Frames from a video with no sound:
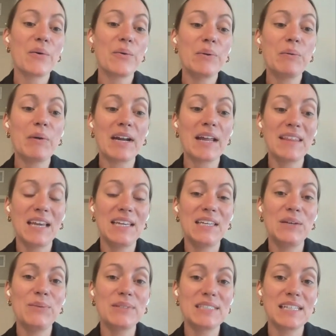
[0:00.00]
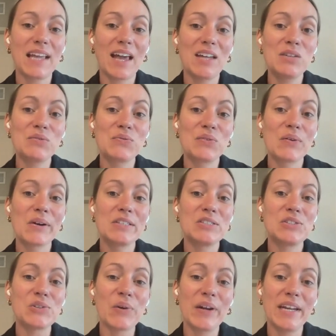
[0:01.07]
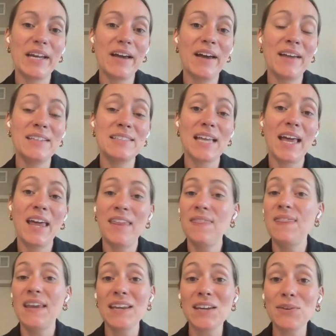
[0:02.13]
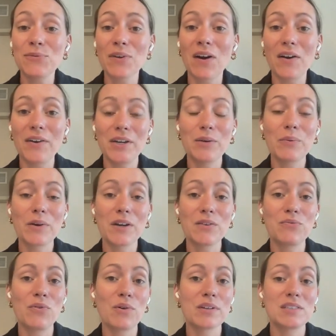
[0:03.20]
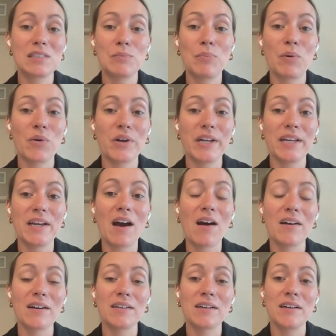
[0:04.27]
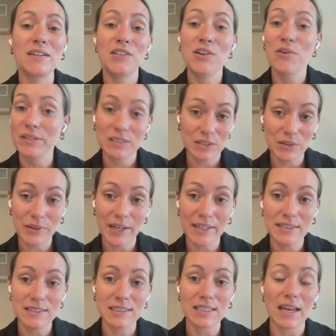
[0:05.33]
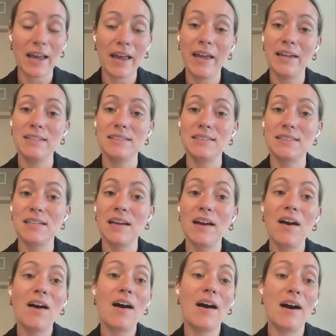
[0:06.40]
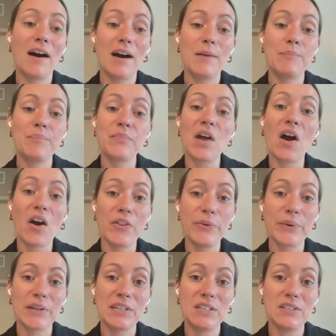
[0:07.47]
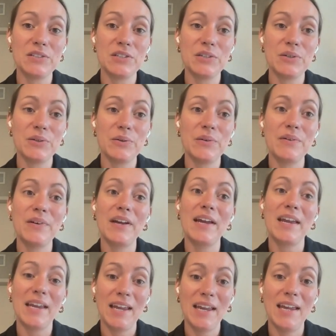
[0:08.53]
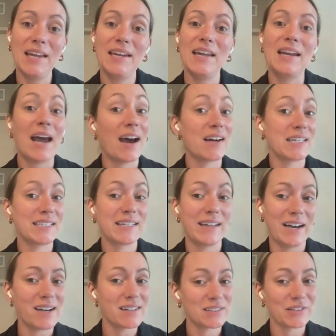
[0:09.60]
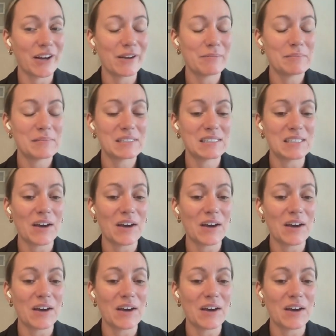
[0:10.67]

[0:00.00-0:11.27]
So we want to thank you once again for joining us, and thank you for all your work for supporting your students and all the work you do in and out of the classroom.